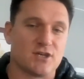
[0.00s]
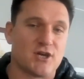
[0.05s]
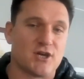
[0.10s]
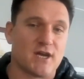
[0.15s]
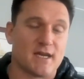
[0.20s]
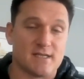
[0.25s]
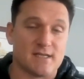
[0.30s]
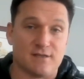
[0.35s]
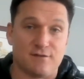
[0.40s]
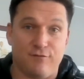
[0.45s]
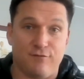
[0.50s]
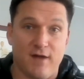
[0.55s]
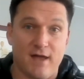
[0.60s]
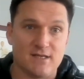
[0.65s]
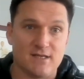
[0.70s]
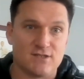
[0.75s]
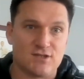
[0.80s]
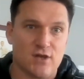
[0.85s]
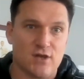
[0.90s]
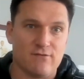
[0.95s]
that cricket has
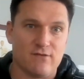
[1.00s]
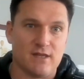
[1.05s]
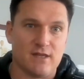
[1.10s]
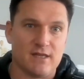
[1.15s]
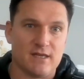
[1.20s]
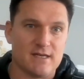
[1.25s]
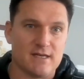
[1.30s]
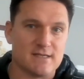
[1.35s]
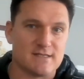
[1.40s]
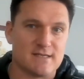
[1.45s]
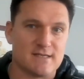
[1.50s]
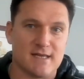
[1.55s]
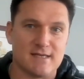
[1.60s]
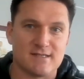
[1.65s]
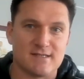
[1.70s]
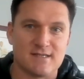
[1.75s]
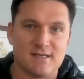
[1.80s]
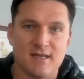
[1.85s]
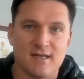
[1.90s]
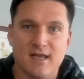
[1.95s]
faced over the years
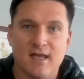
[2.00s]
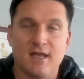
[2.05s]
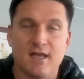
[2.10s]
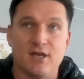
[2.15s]
has,